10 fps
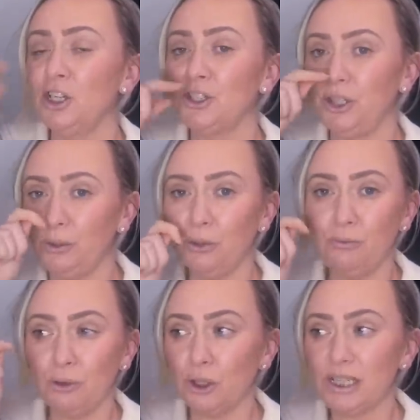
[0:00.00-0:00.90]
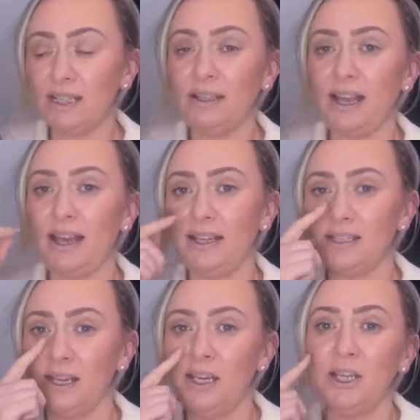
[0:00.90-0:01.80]
So you can rotate the head
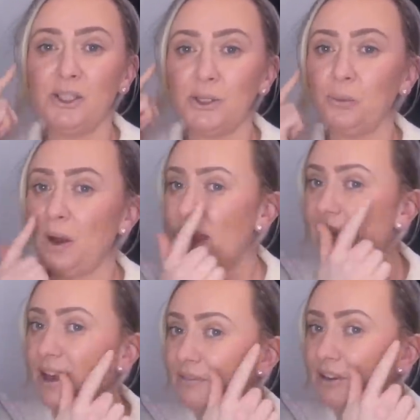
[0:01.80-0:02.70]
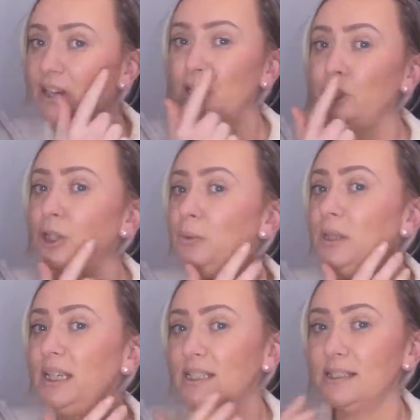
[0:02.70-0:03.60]
to wherever you
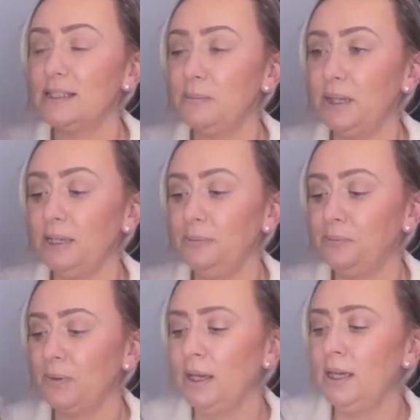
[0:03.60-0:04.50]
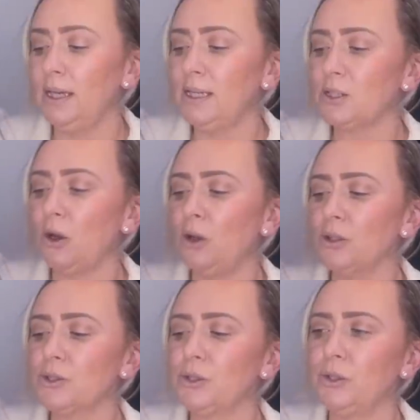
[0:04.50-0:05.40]
need it to be. It's
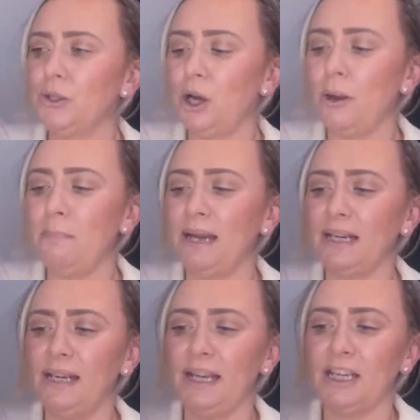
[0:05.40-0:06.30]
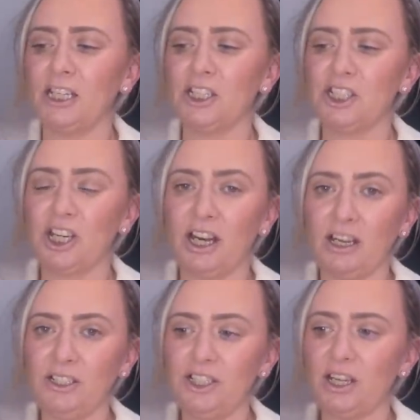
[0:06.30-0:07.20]
also got a magnetic
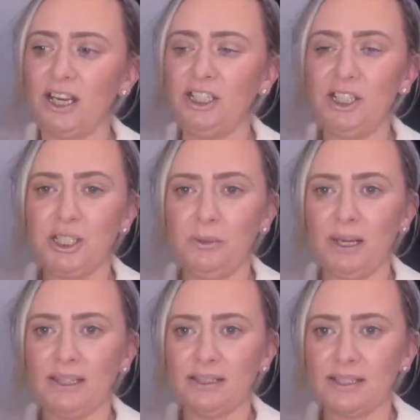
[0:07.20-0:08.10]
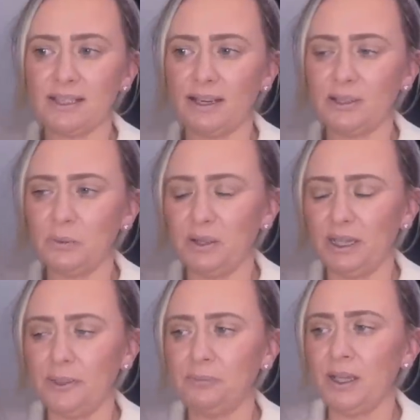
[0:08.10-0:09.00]
charge and you do get the stand with it.